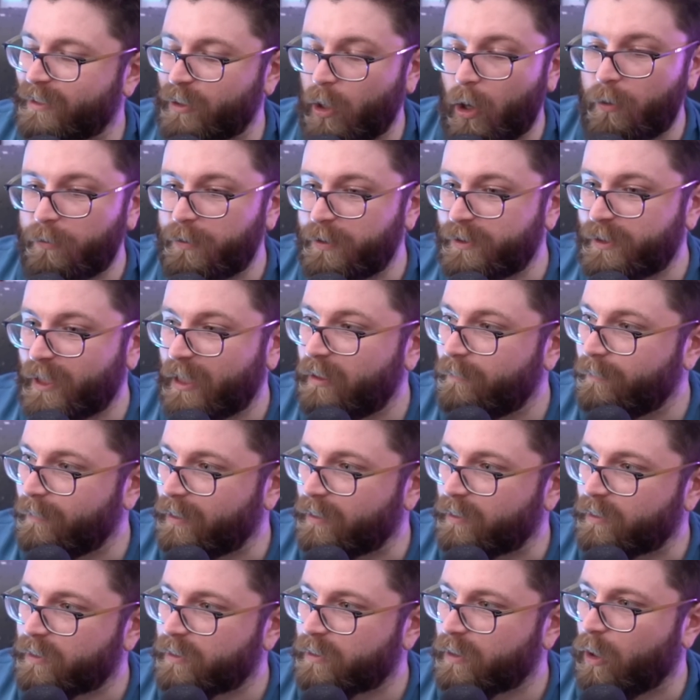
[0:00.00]
All these
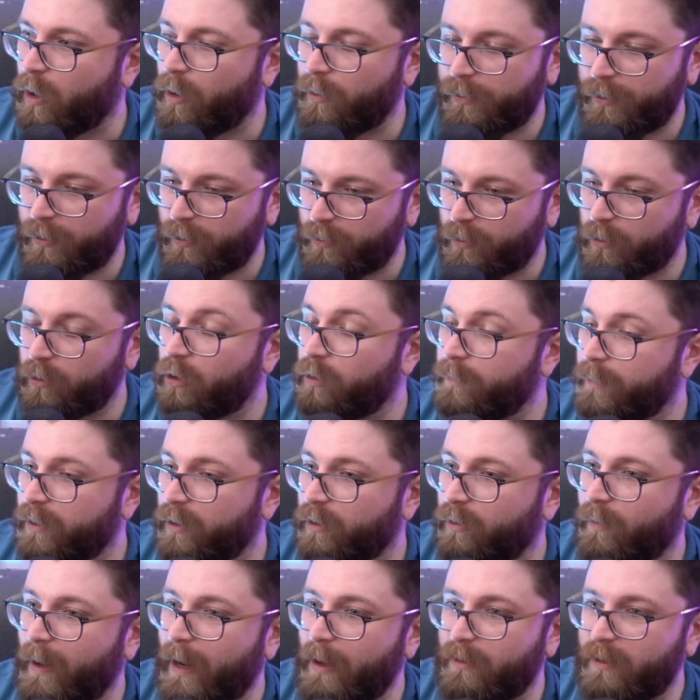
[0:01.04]
enemies, all the gloom on the
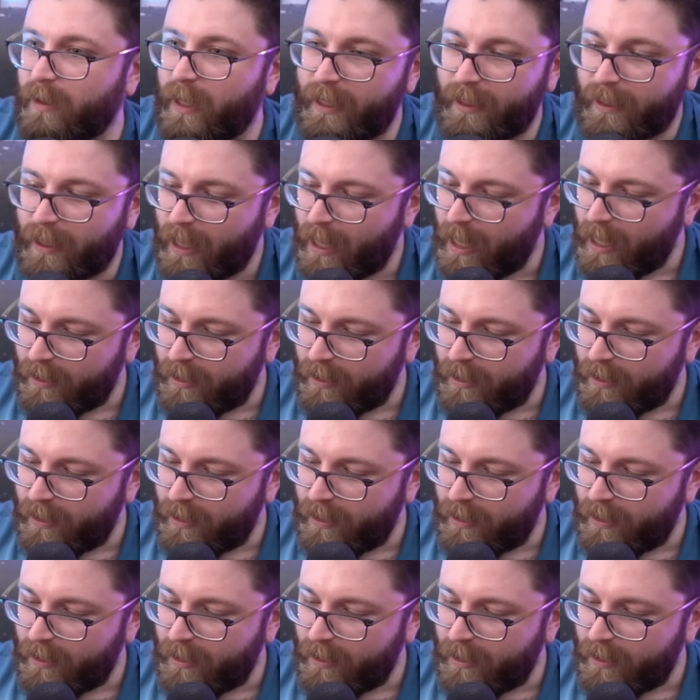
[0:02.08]
ground, like,